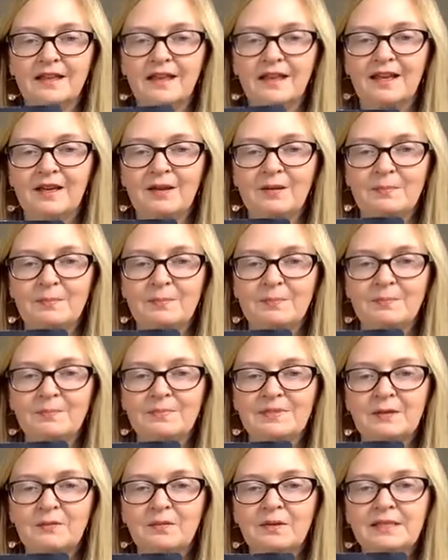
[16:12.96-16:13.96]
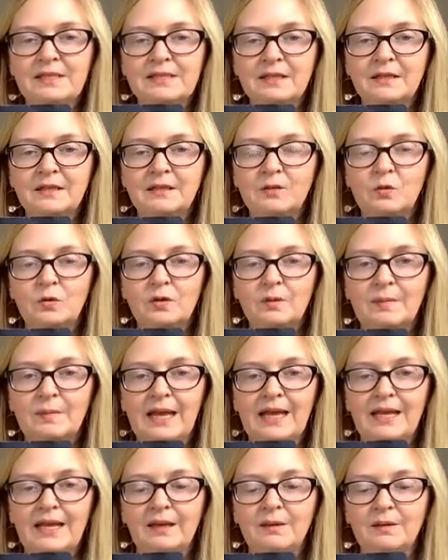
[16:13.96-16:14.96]
So it's a
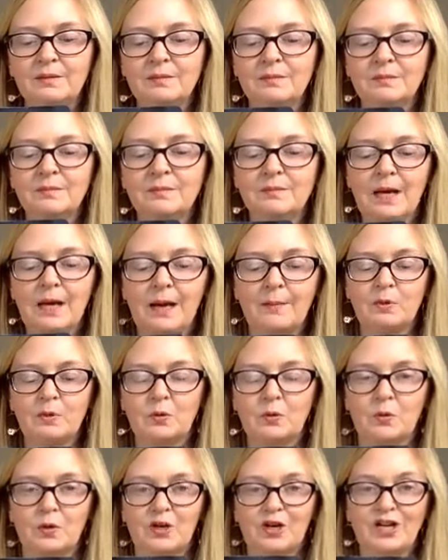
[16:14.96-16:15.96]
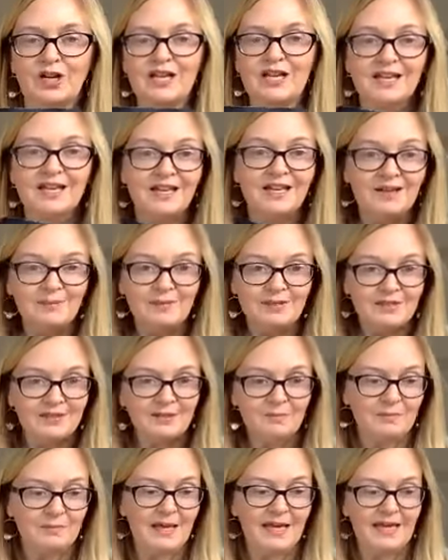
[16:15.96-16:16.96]
gourmet popcorn, but you
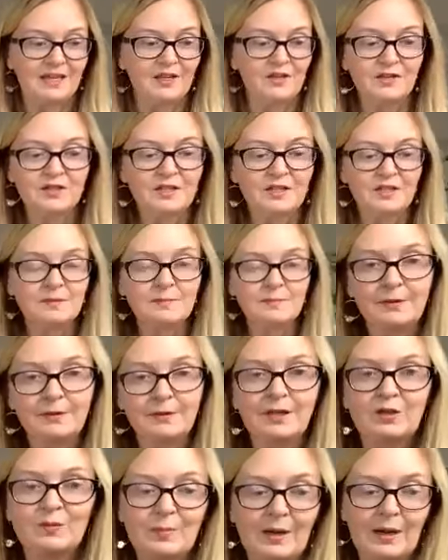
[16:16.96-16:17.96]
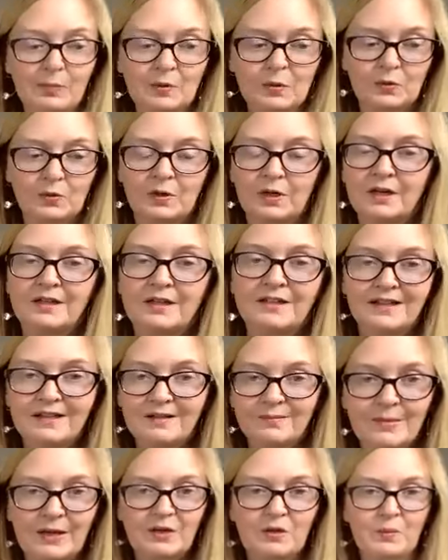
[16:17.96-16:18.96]
can just pop your own popcorn,
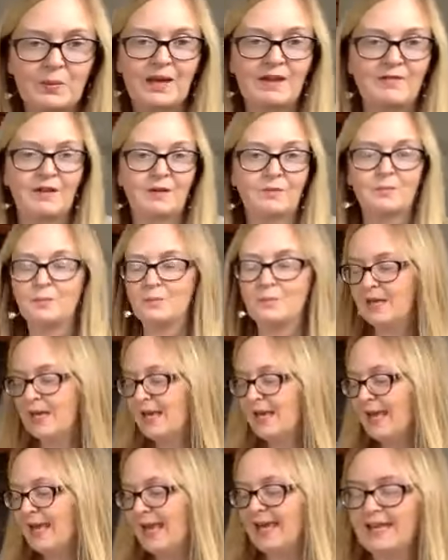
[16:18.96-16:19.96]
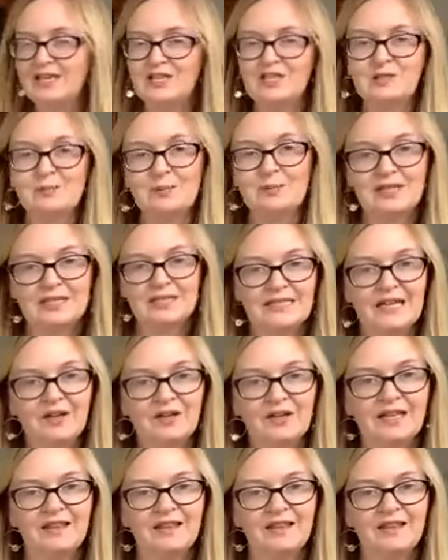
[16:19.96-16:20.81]
microwave it, and just put it down.